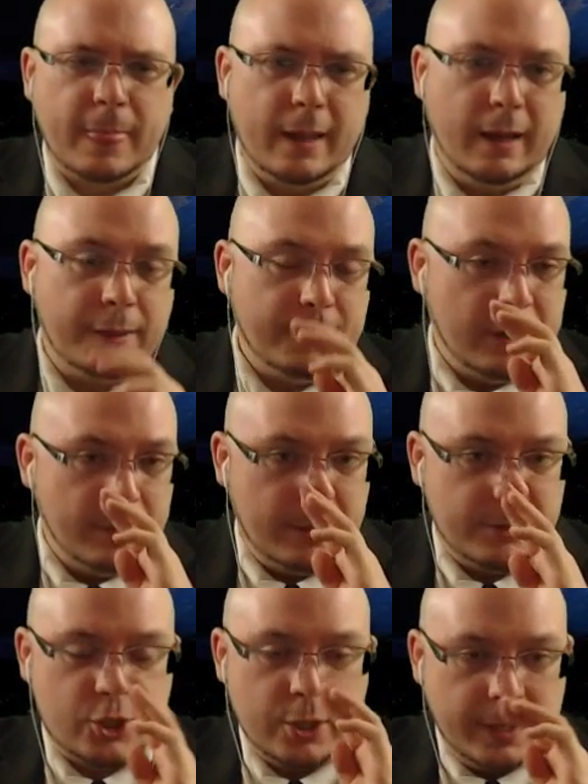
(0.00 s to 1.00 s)
I thought
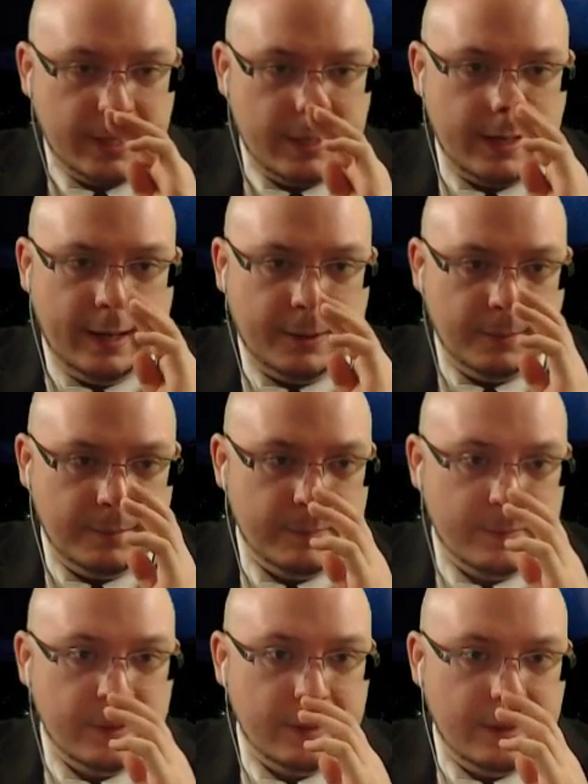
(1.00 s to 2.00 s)
about shutting it down.
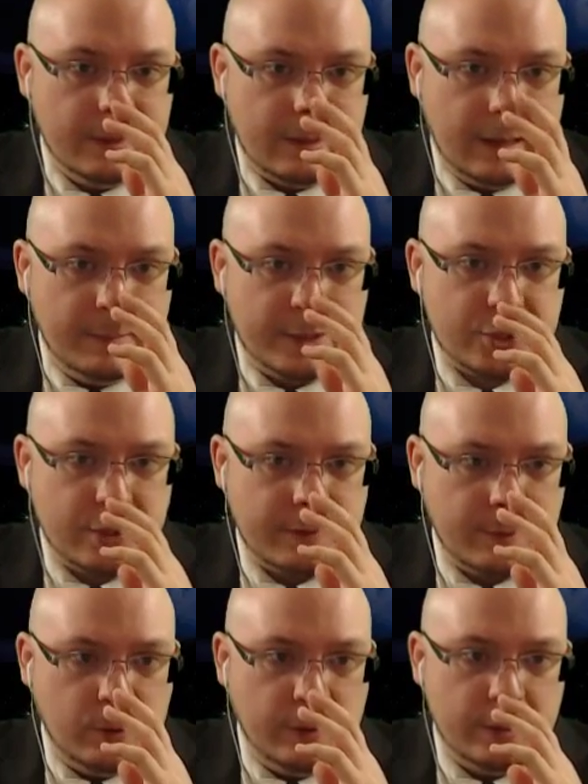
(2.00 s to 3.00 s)
I'm not sure if
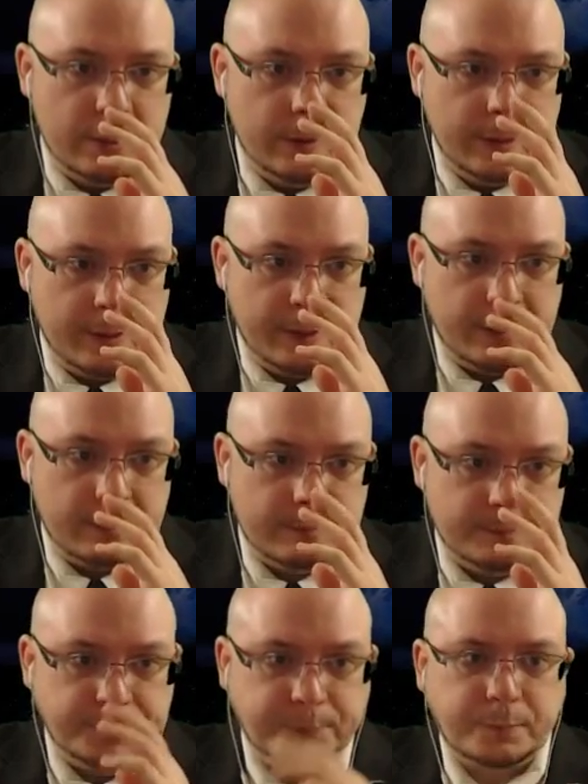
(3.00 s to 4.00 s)
I'm going to yet or not.
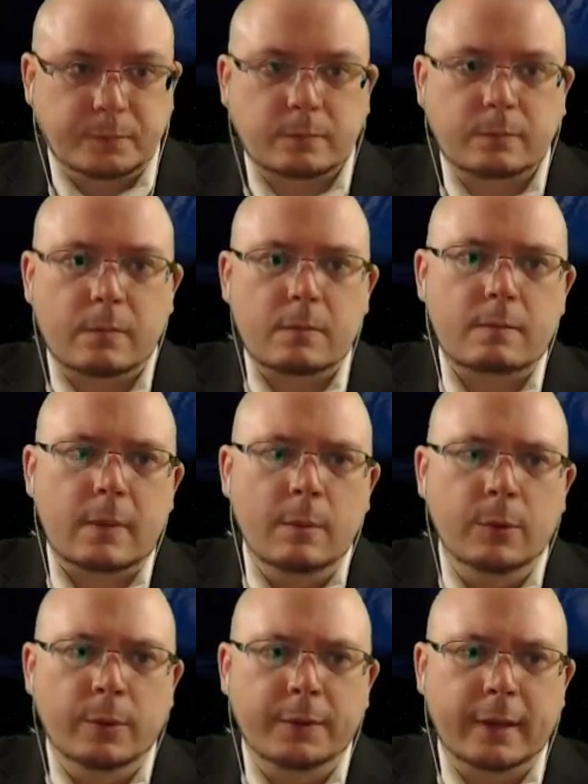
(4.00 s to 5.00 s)

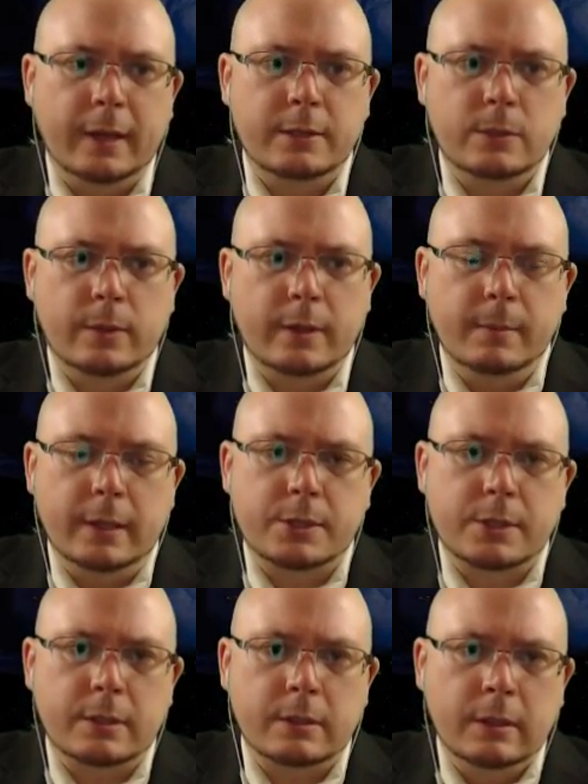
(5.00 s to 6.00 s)
But one thing I do want to
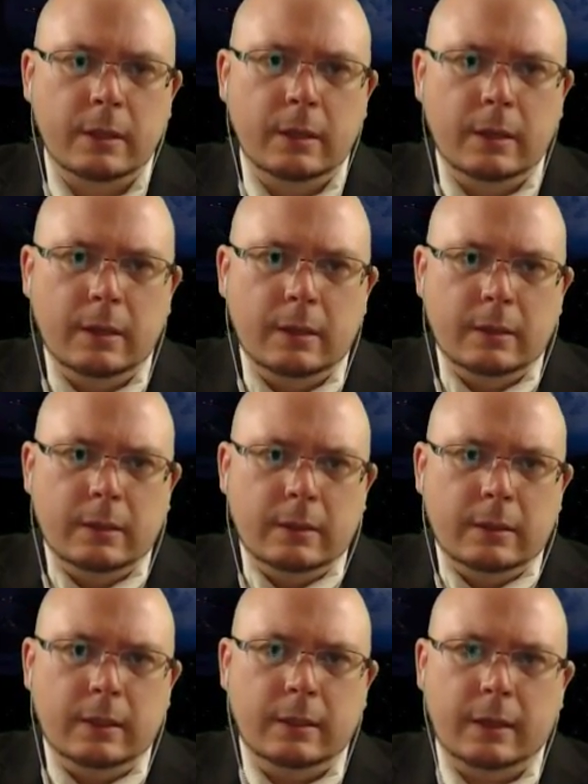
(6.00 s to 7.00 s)
mention,
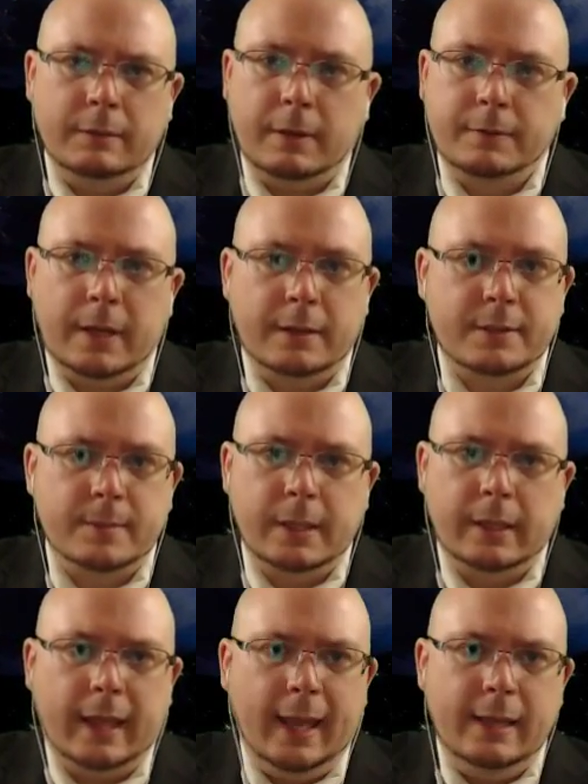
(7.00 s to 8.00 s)
I've got something
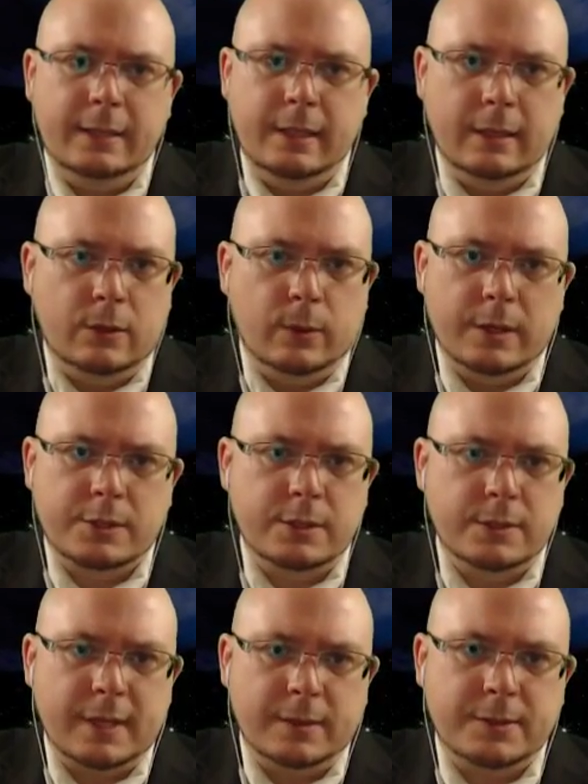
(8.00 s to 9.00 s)
like 18
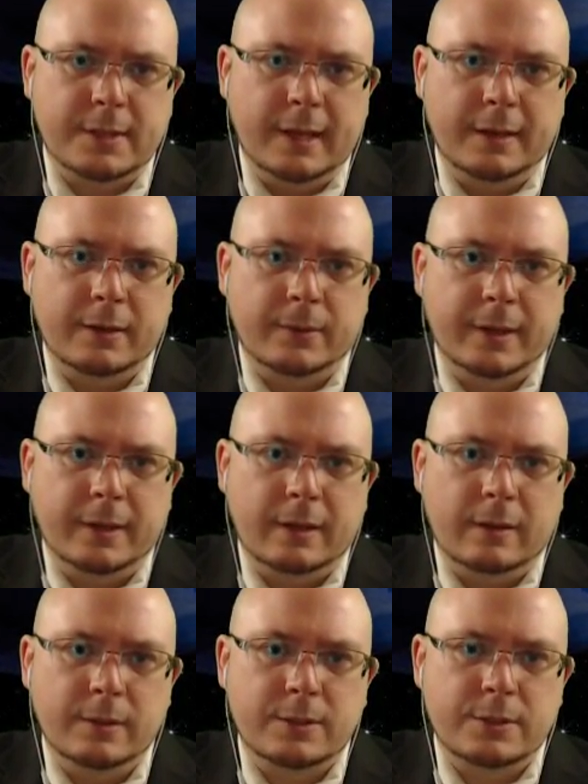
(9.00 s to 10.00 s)
questions outstanding right now.
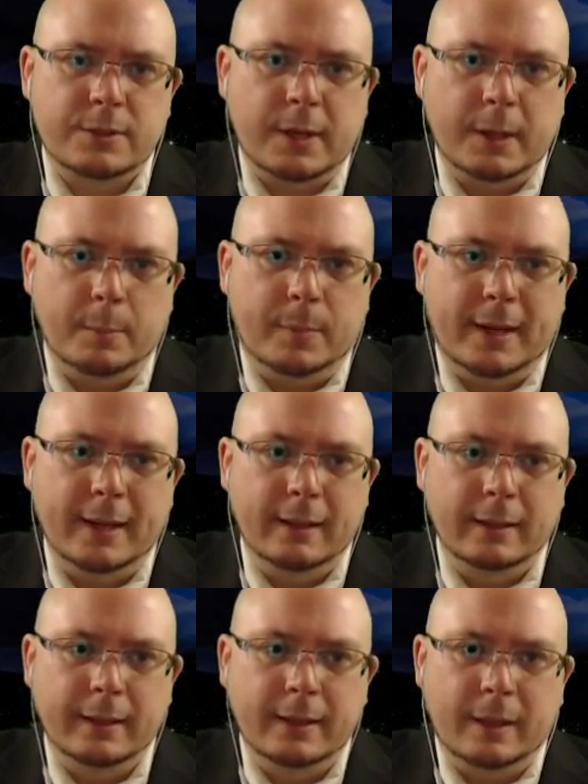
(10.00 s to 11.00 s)
It's just kind of
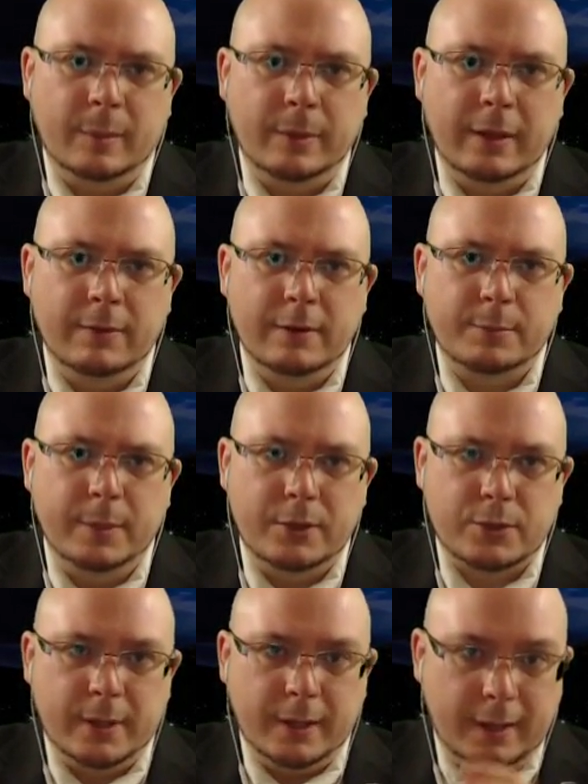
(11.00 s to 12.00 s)
piling up, even if me
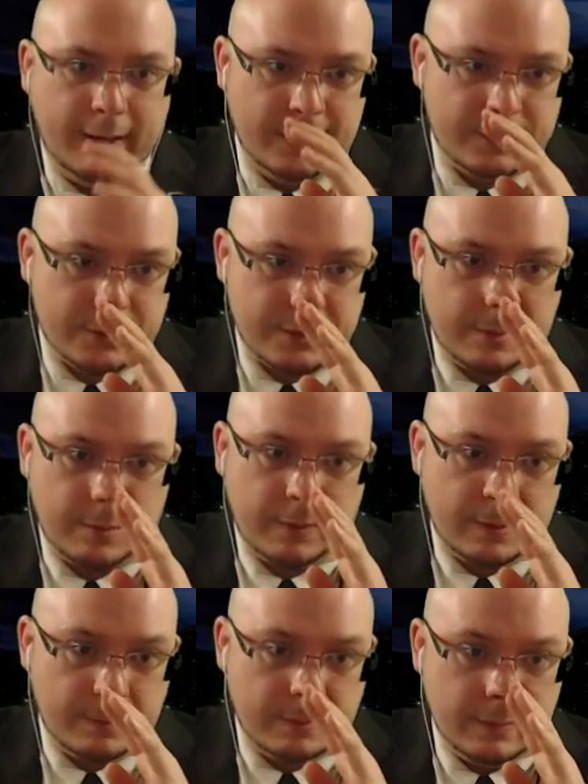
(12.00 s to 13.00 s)
trying to answer some of
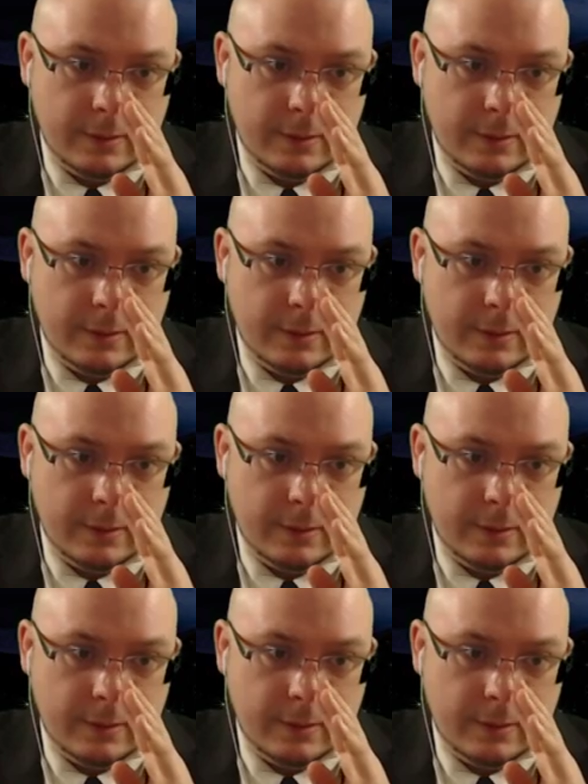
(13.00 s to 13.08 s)
them.